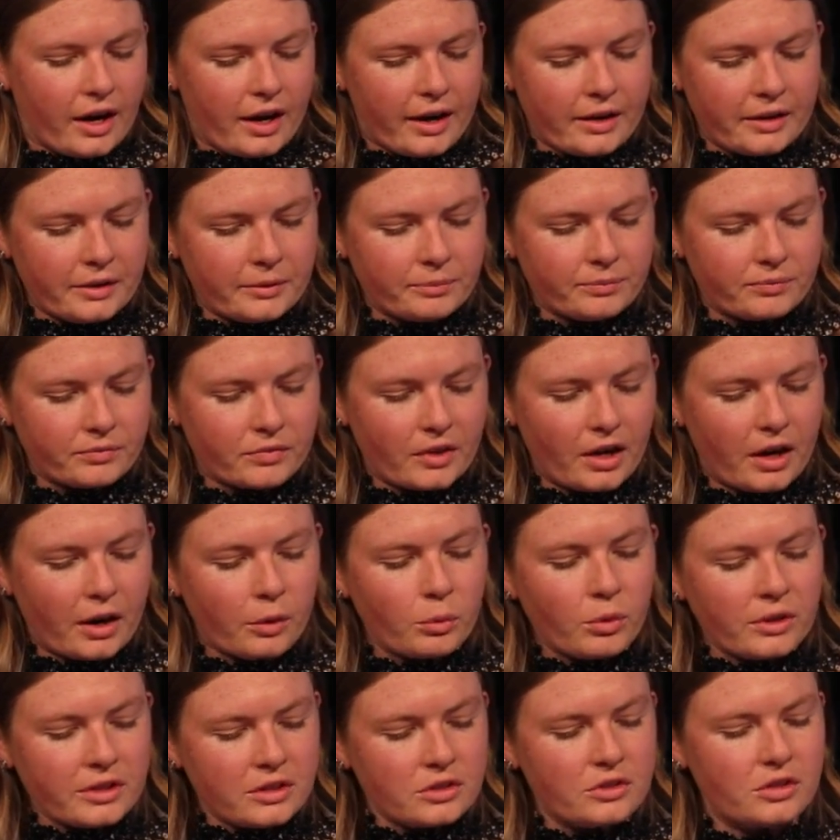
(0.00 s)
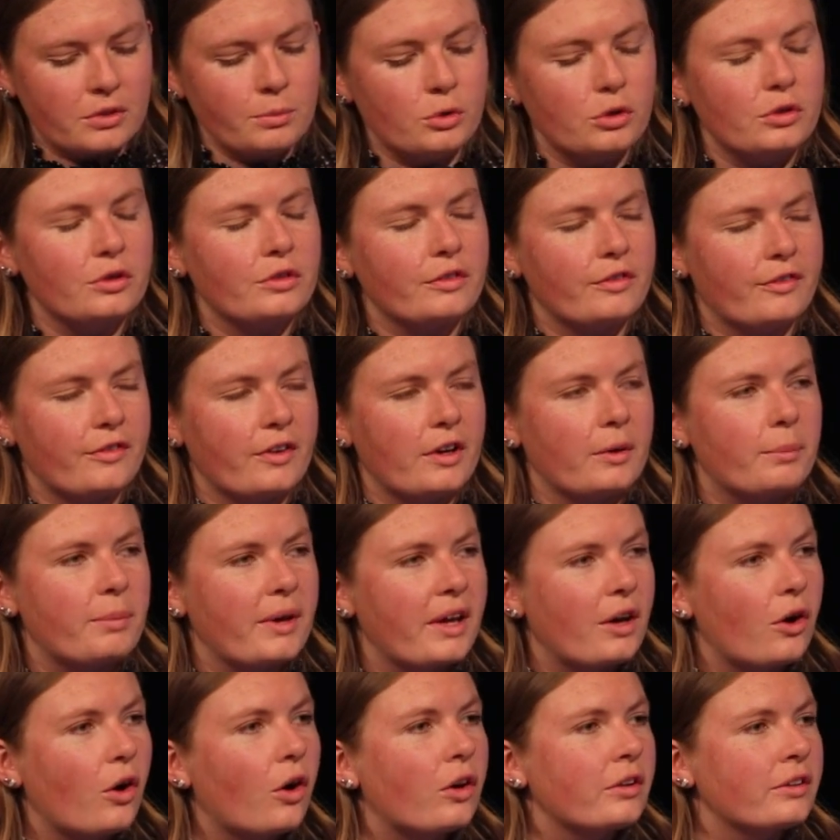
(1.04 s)
I wanted to move a
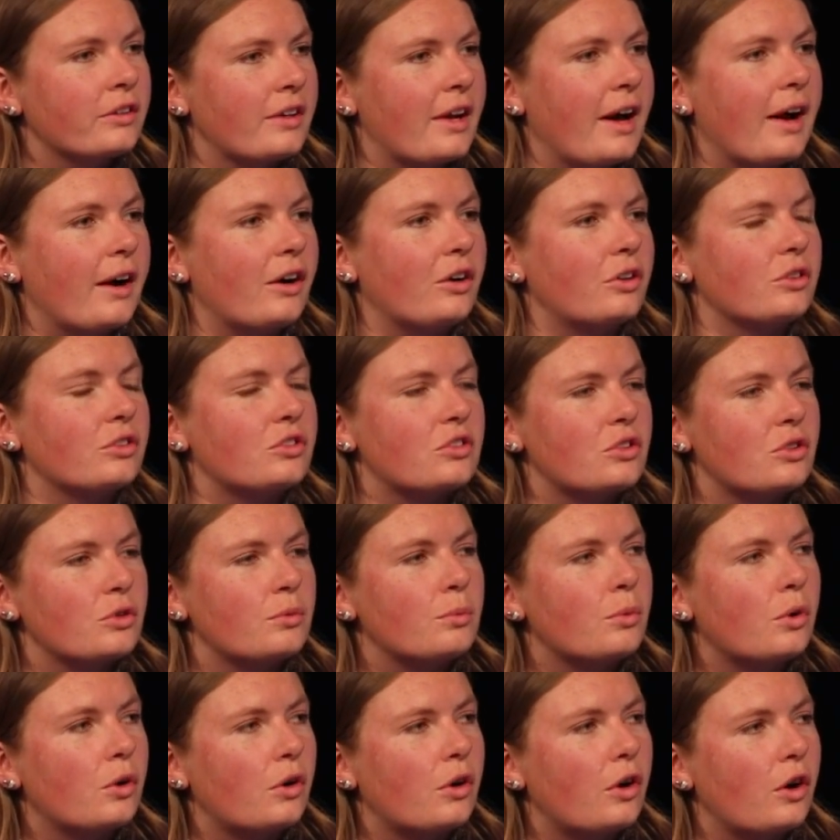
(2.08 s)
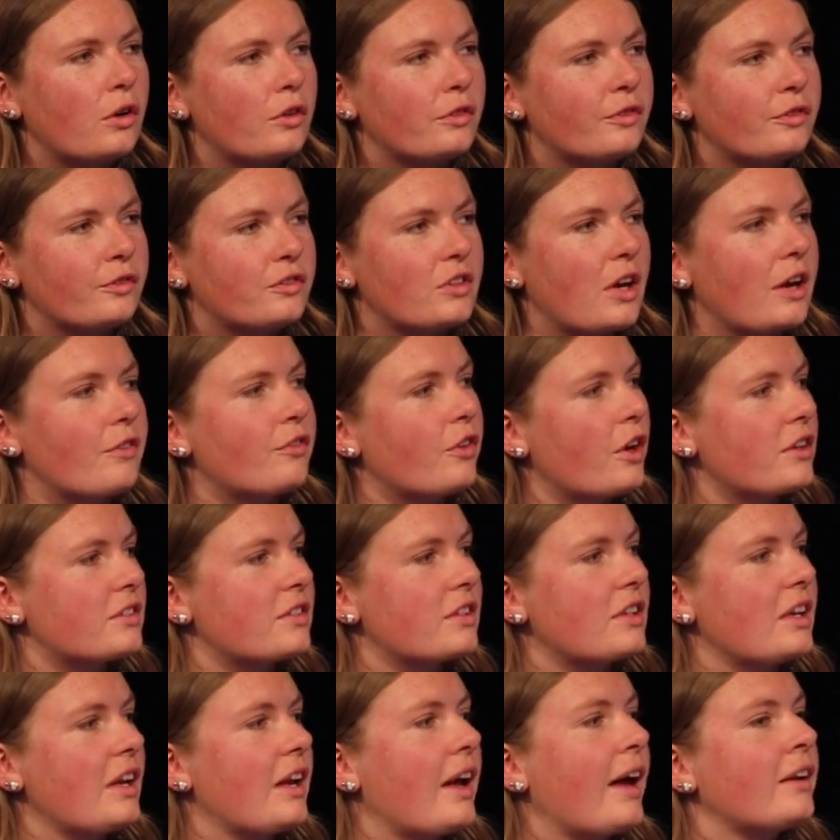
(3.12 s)
bit on now to more of
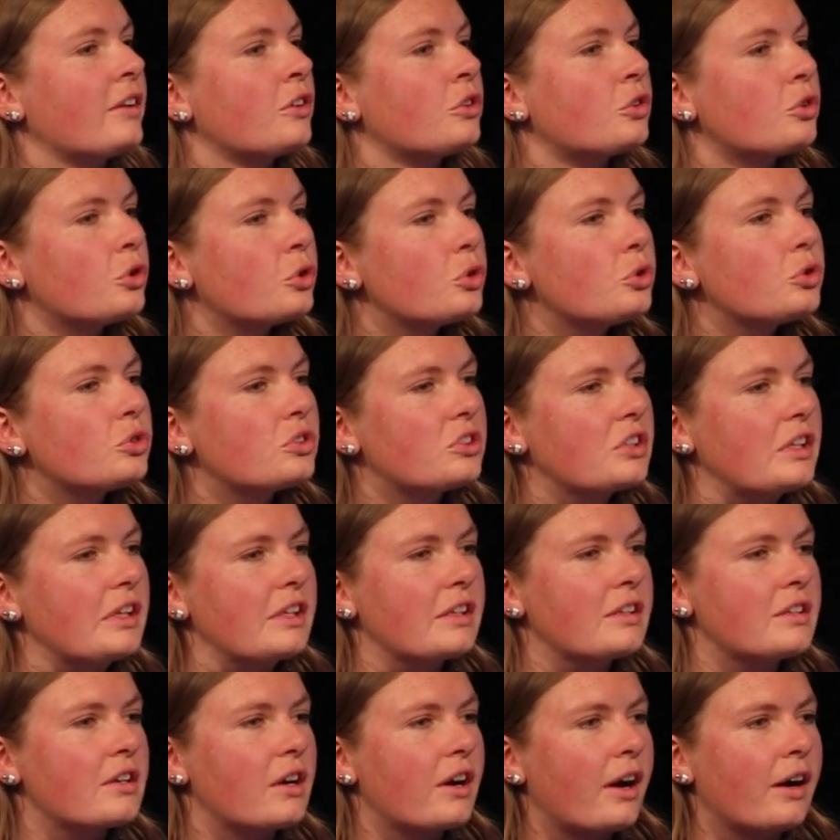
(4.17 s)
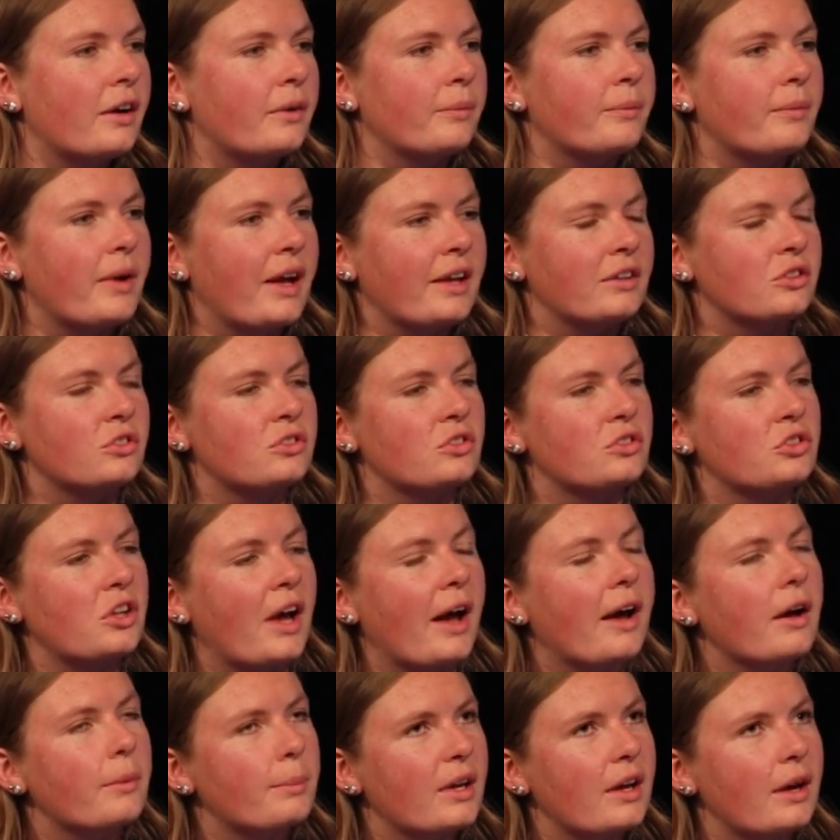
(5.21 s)
diversity and inclusion, and
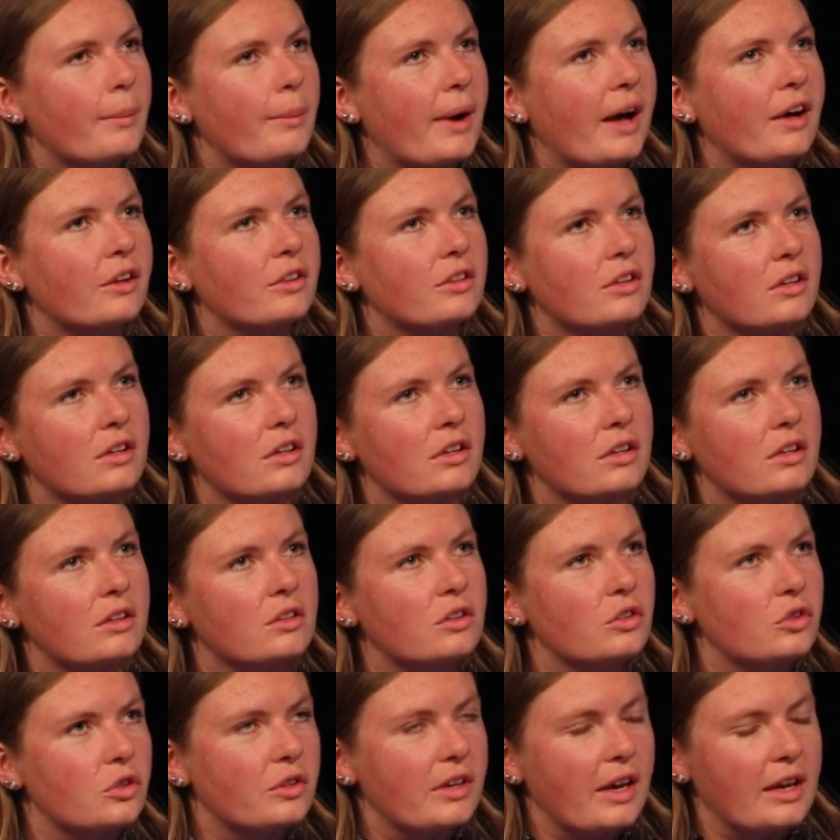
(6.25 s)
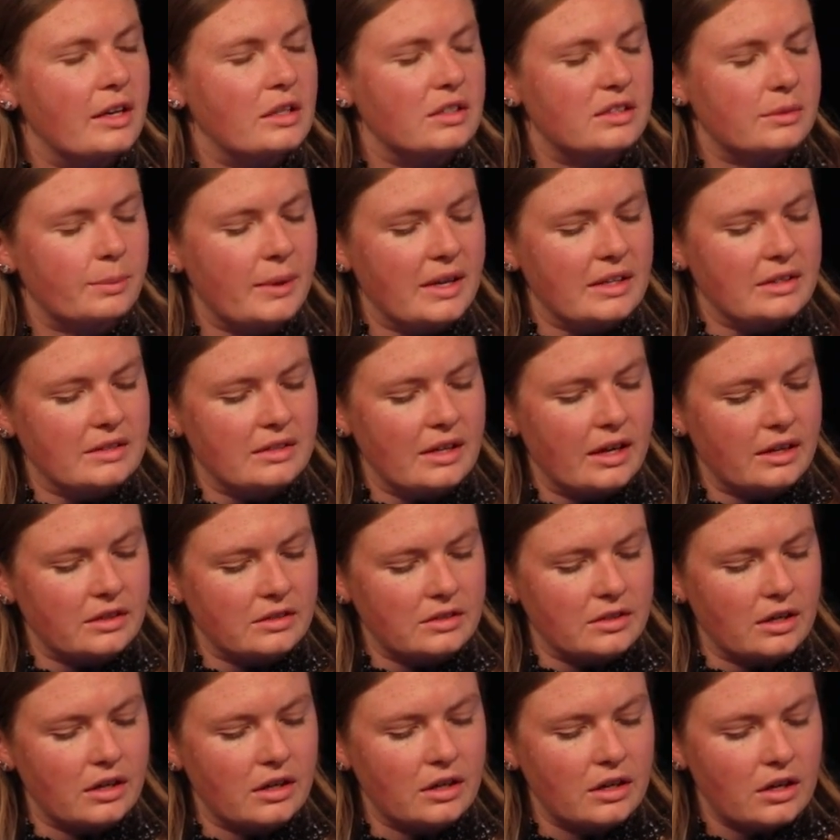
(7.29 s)
chat a bit about the UK space
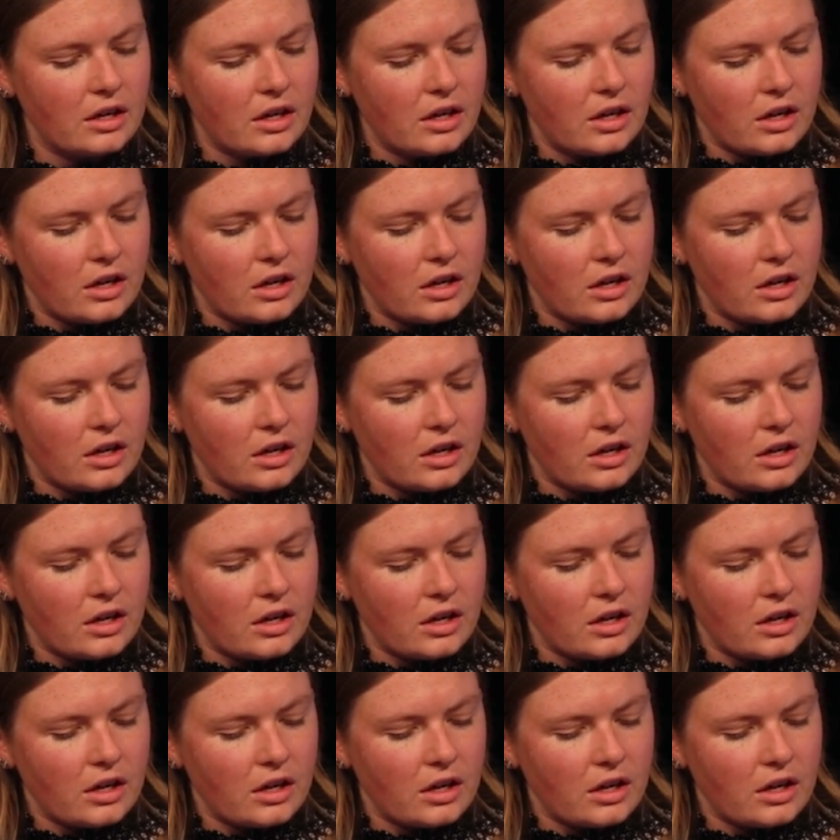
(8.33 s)
sector.